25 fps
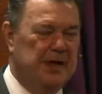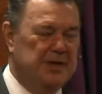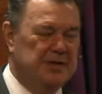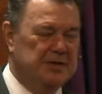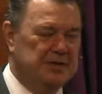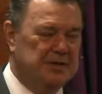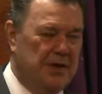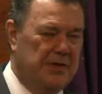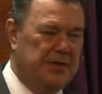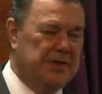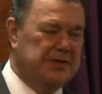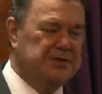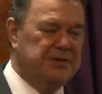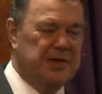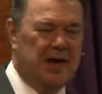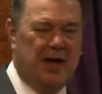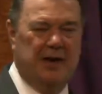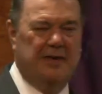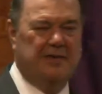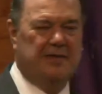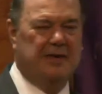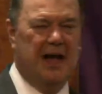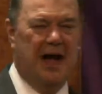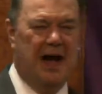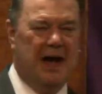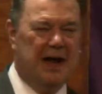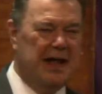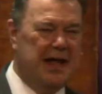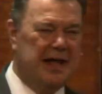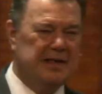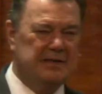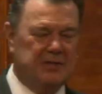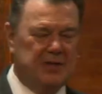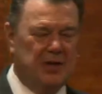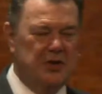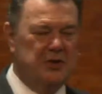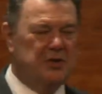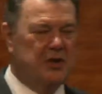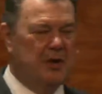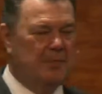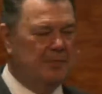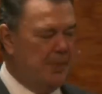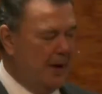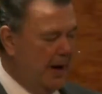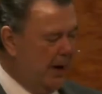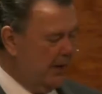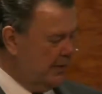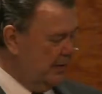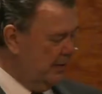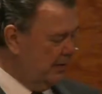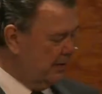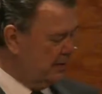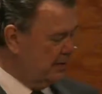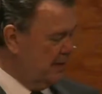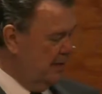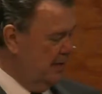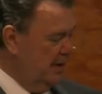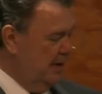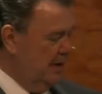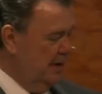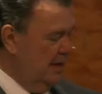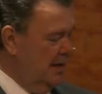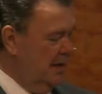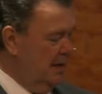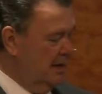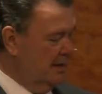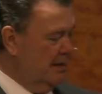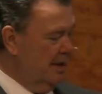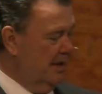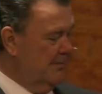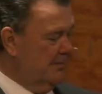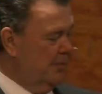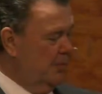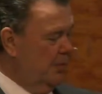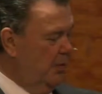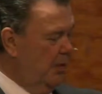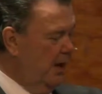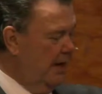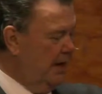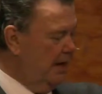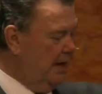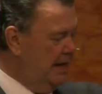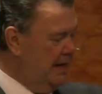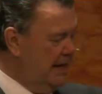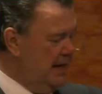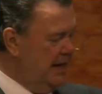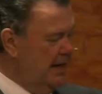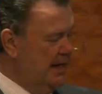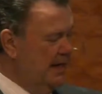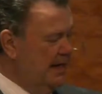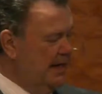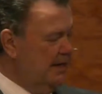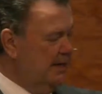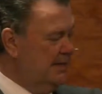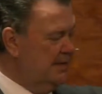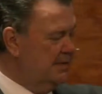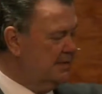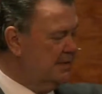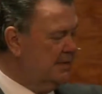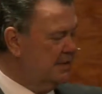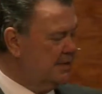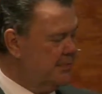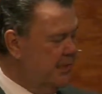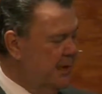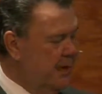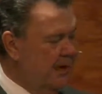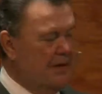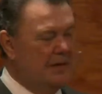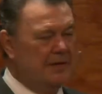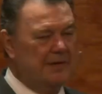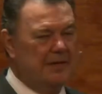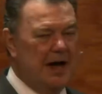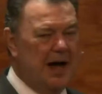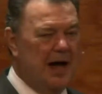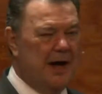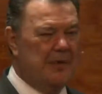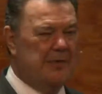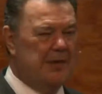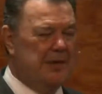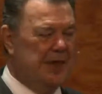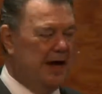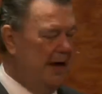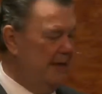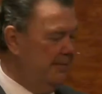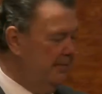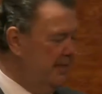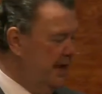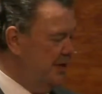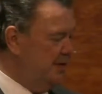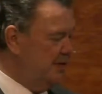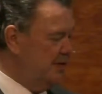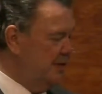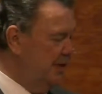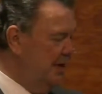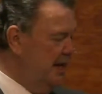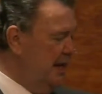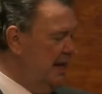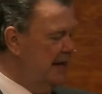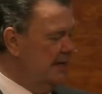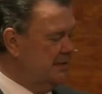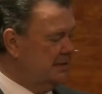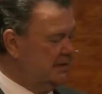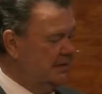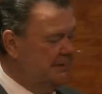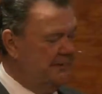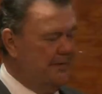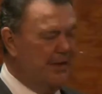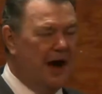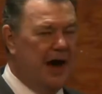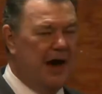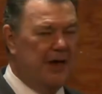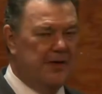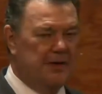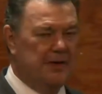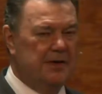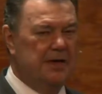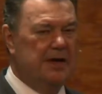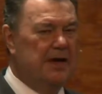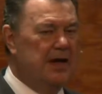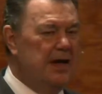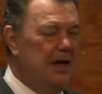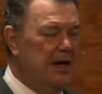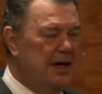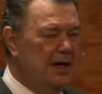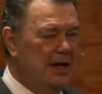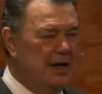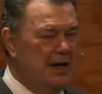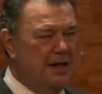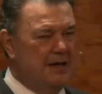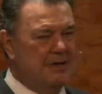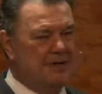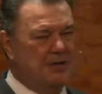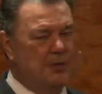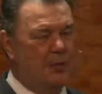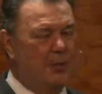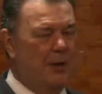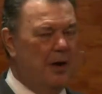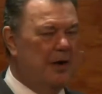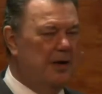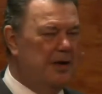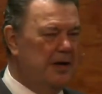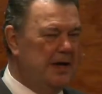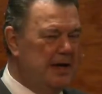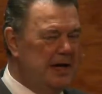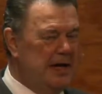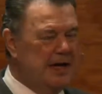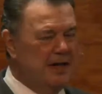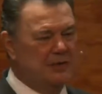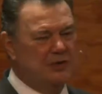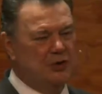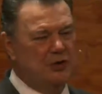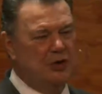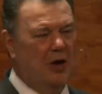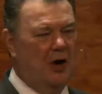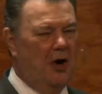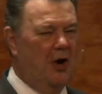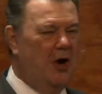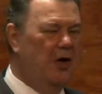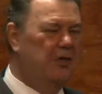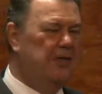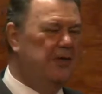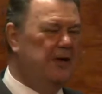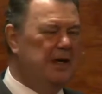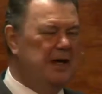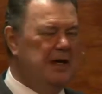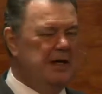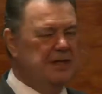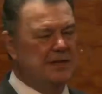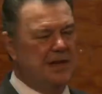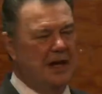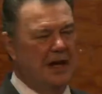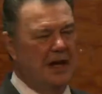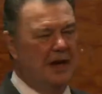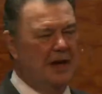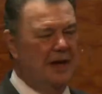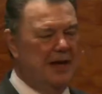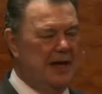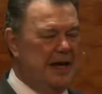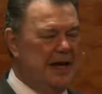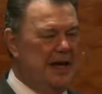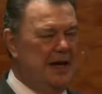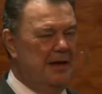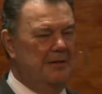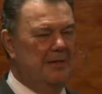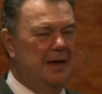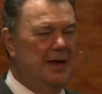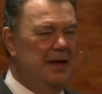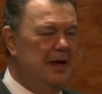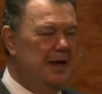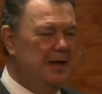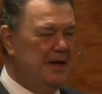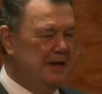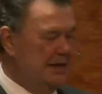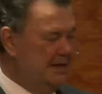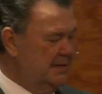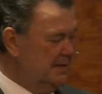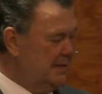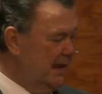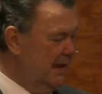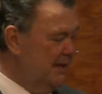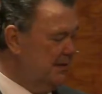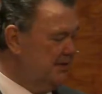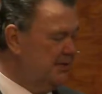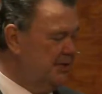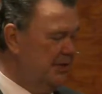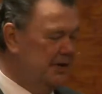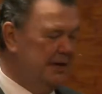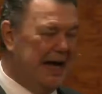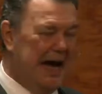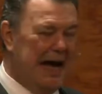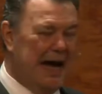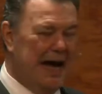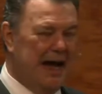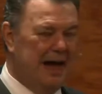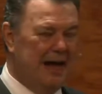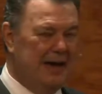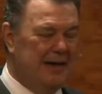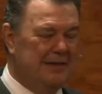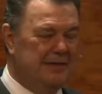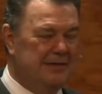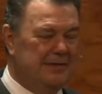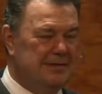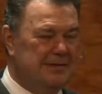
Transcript: So the Son of God has two components. Number one, He is the Spirit of God without measure. He is the Father. He is the Word. He is Jehovah. He's Elohim. He's El Shaddai.